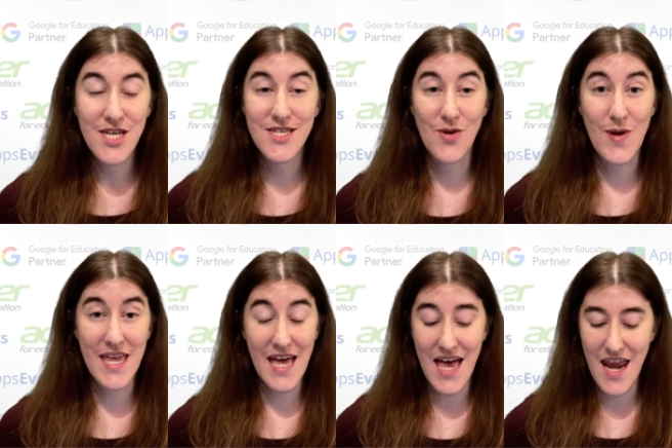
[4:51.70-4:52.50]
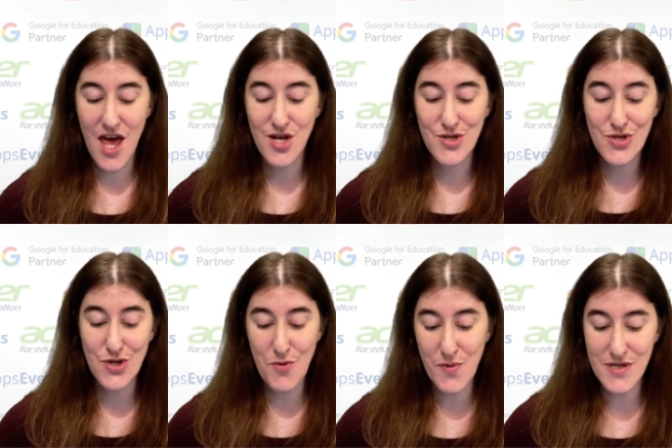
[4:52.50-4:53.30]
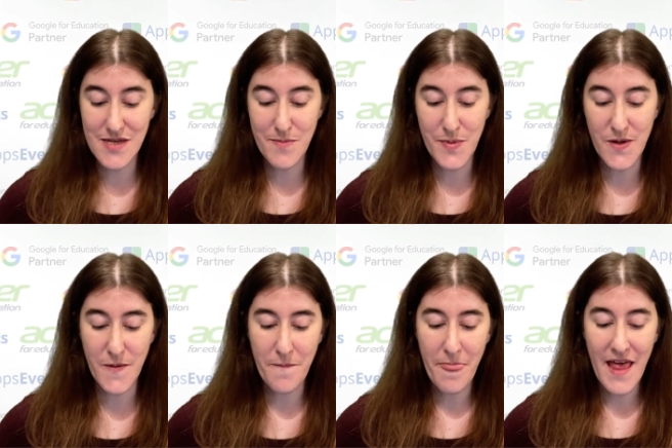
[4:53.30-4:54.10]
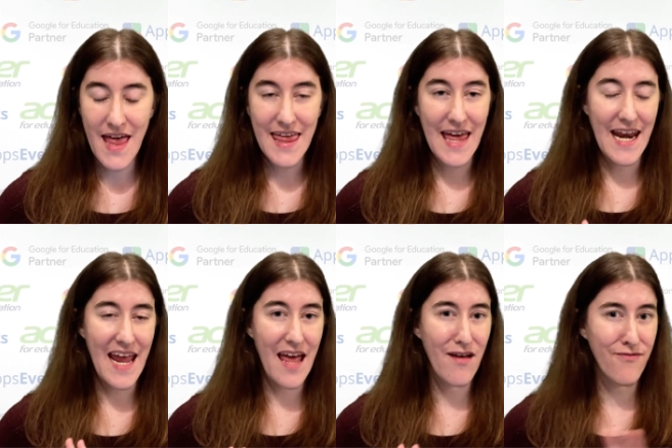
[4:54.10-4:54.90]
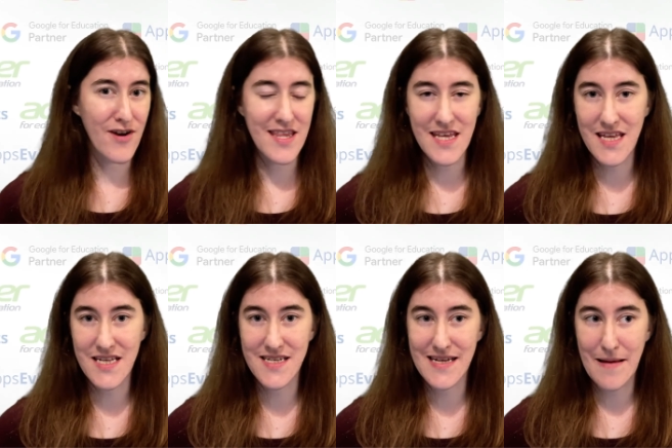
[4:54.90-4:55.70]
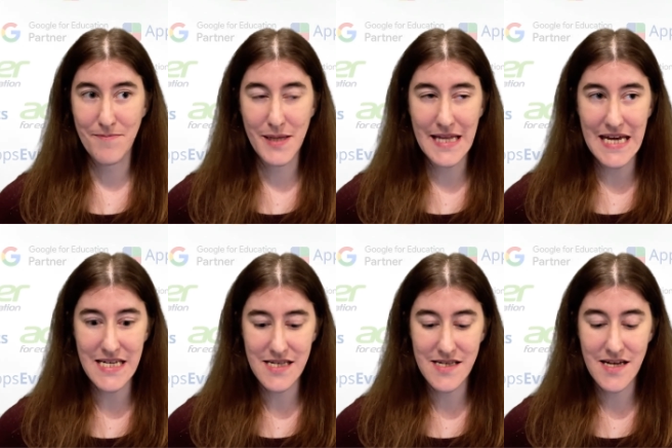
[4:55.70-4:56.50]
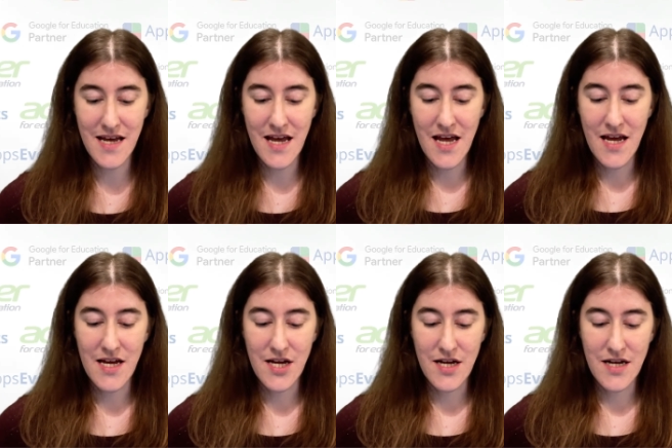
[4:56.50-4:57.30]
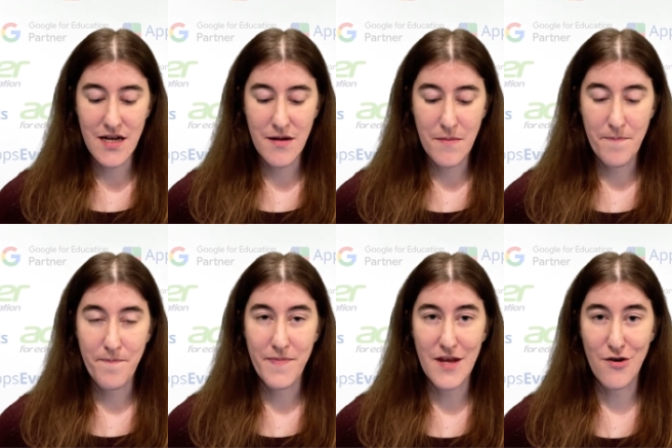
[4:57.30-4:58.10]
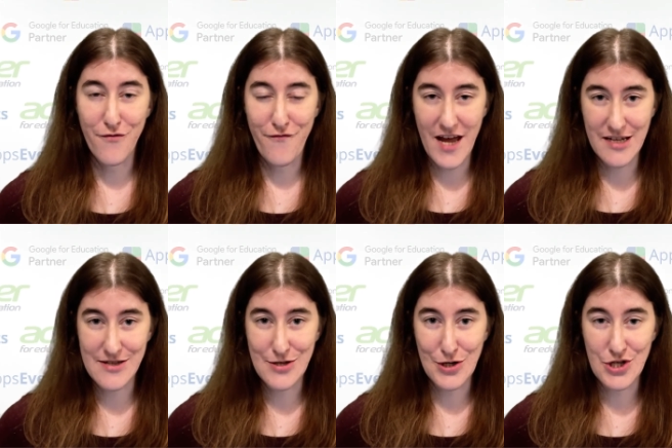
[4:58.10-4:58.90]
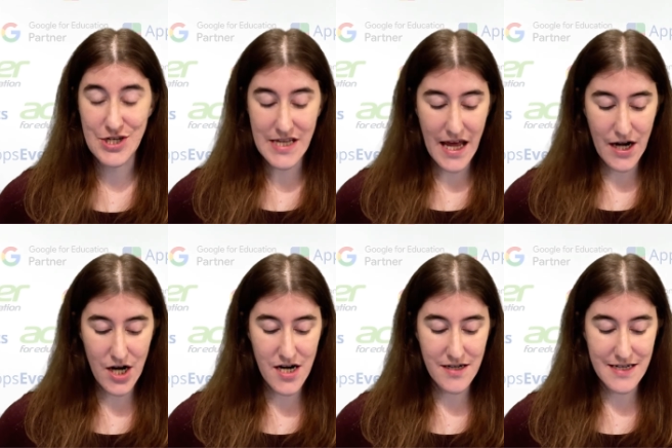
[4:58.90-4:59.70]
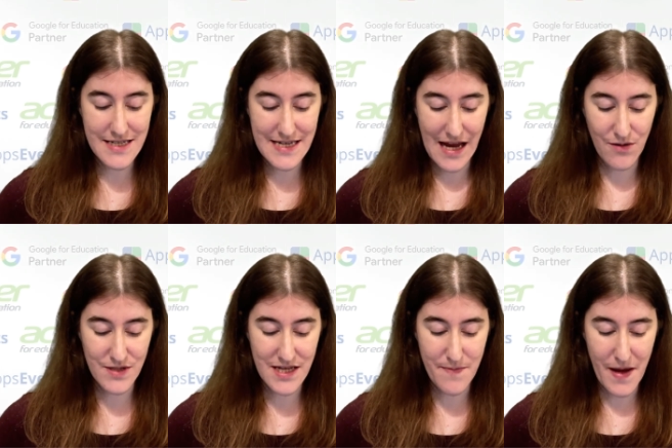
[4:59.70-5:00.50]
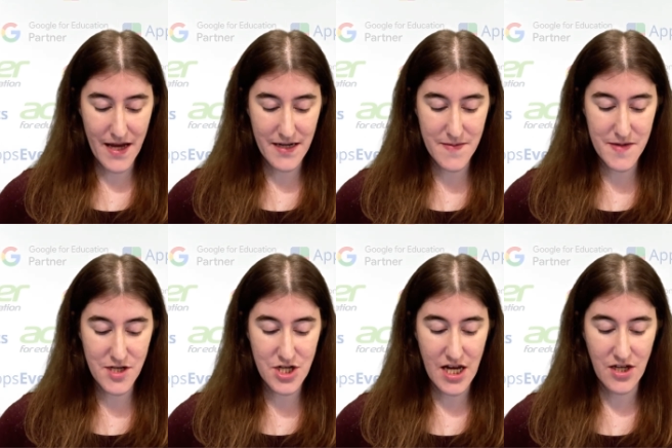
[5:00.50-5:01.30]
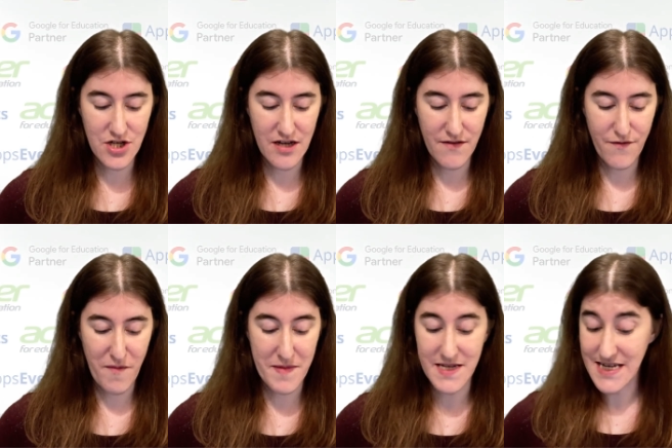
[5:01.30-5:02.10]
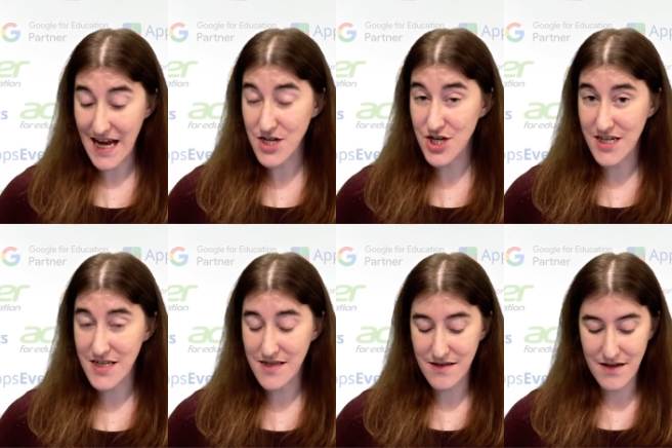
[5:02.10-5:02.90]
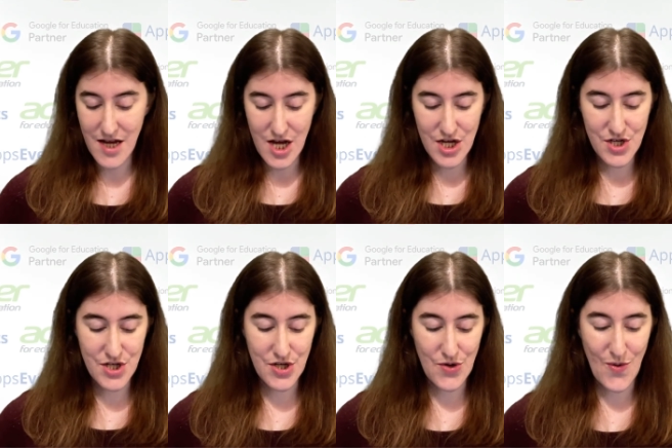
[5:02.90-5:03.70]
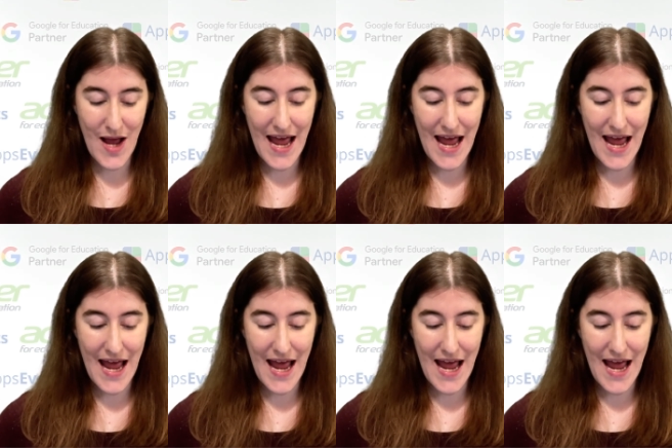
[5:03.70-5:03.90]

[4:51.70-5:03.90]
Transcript: So again, super simple. Get everything in the same place. Your advanced search slider down to the bottom, change it from the dashes to